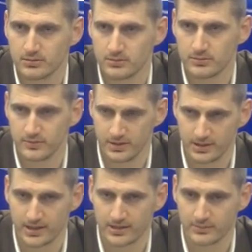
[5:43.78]
When he
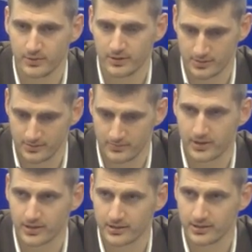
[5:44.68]
get the ball in the
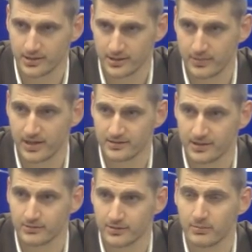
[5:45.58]
pocket, he can pass
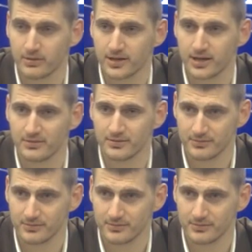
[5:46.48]
out a couple times,